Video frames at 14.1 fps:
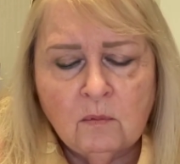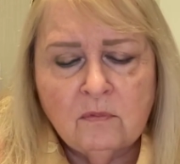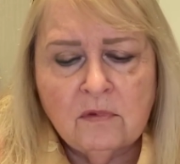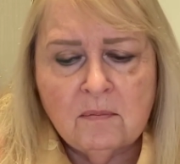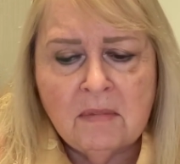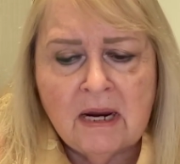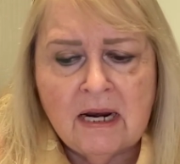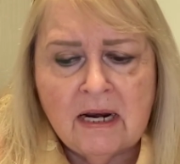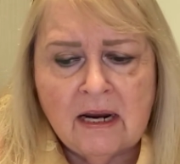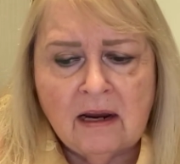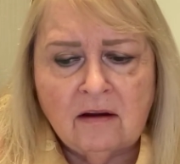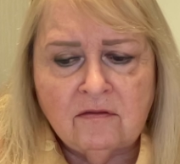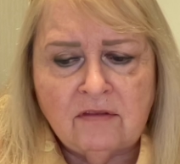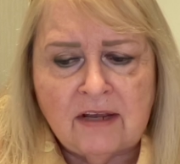The
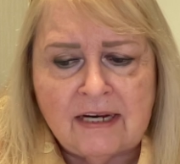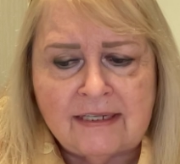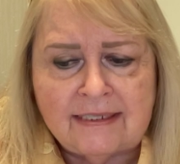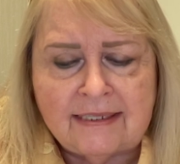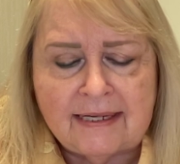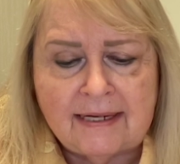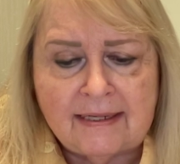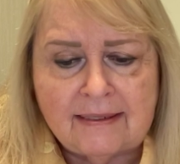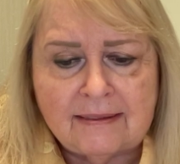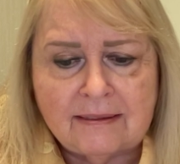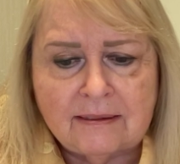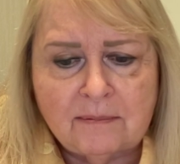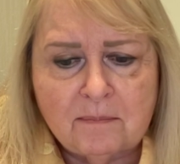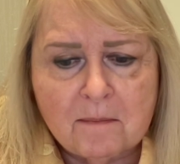meaning of these
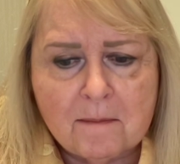things,